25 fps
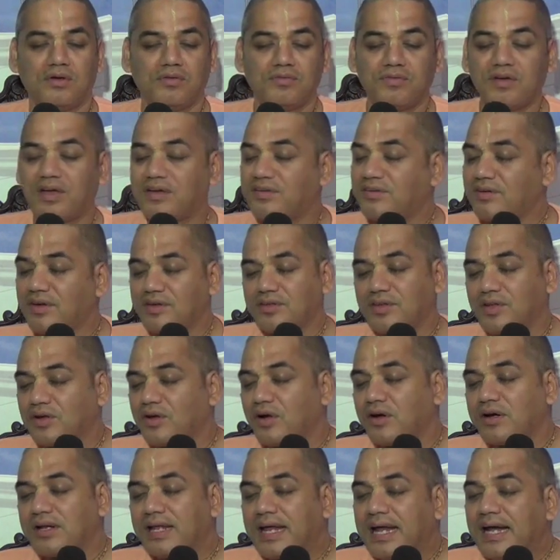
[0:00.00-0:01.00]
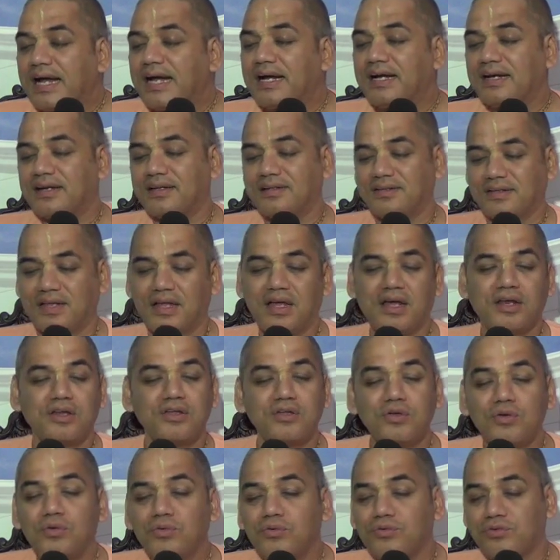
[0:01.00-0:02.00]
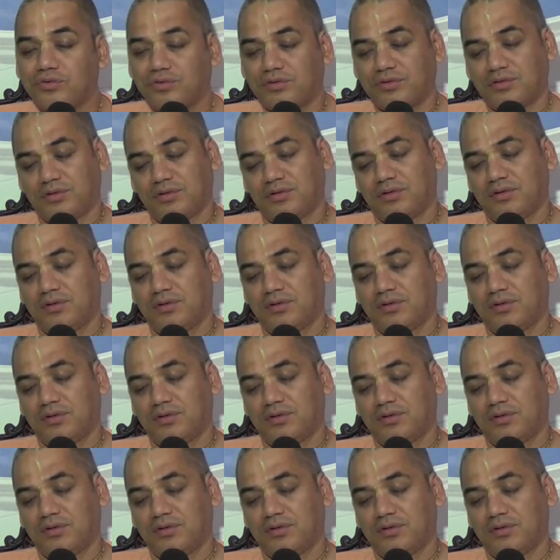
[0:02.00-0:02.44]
Vaishyas are not killed, they are used.